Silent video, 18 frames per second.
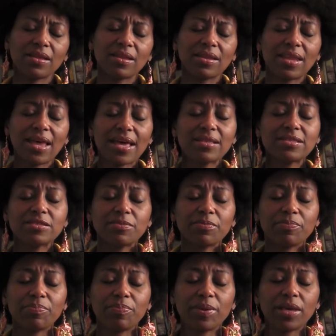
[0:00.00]
Let's
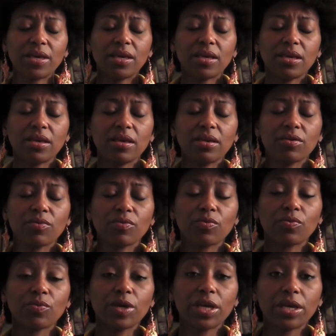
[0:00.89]
be
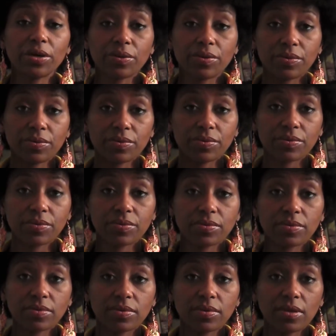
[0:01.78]
real.
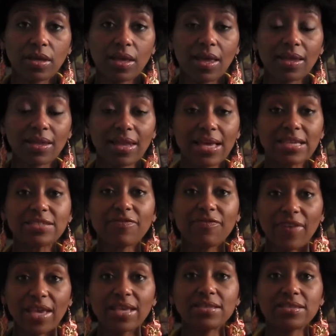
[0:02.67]
And let's
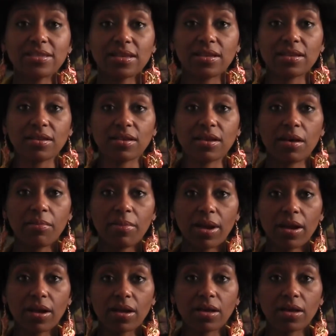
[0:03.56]
face it,
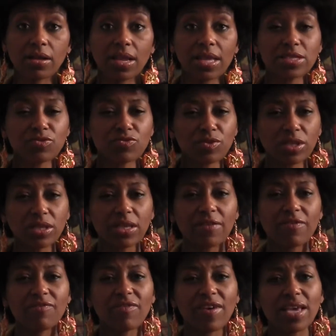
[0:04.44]
America. Let's
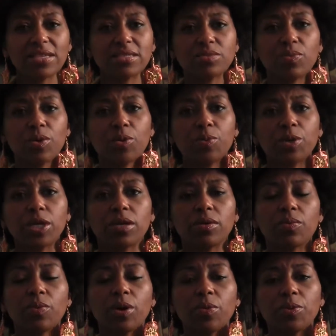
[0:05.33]
really face what
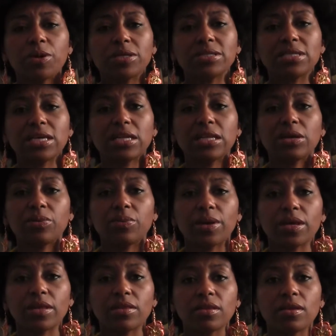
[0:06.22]
we're dealing
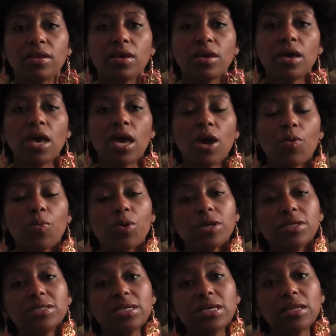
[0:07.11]
with.
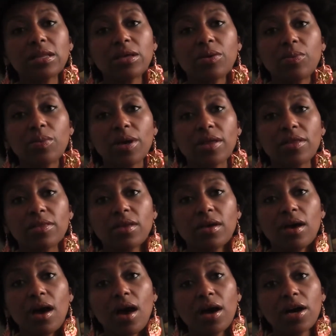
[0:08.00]
We're dealing with
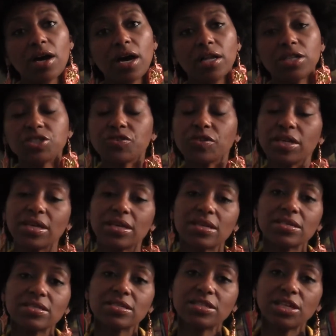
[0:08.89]
a country
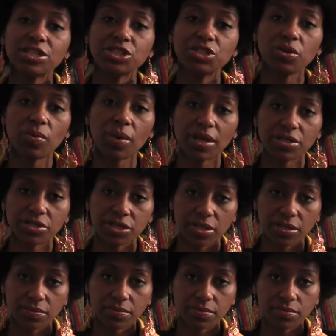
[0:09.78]
in a
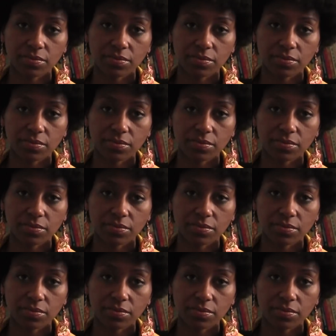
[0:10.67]
situation